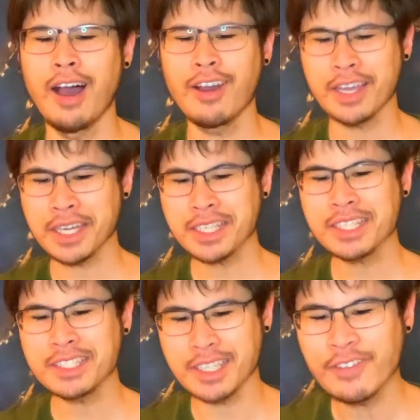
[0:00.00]
Okay, this
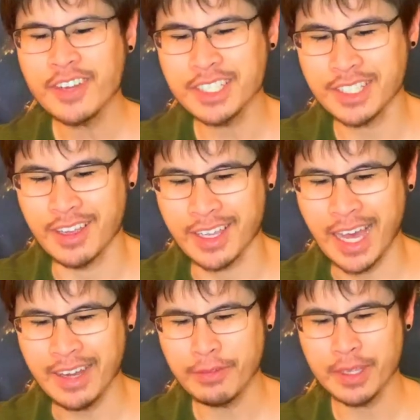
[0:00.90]
is a different song.
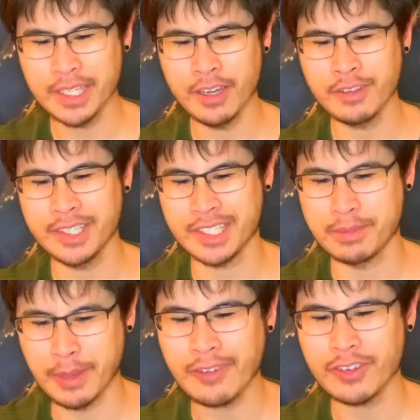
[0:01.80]
I didn't really know what to
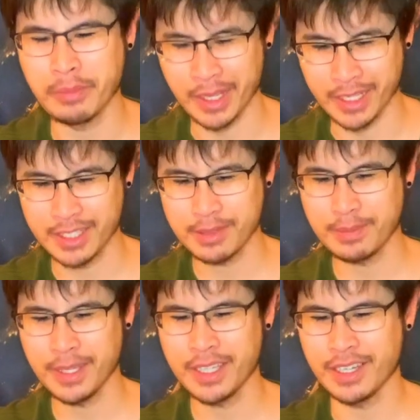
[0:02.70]
expect from this,
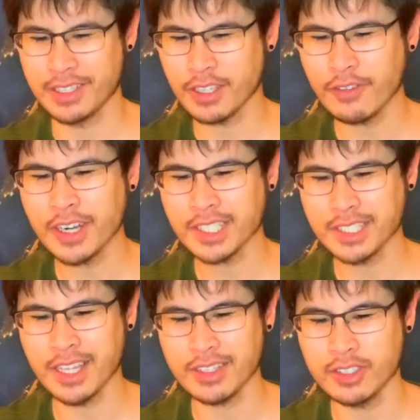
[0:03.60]
but so far it's
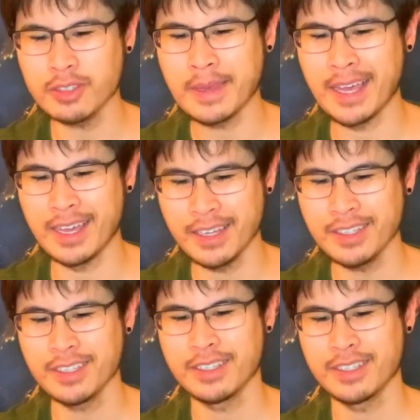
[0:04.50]
not too bad.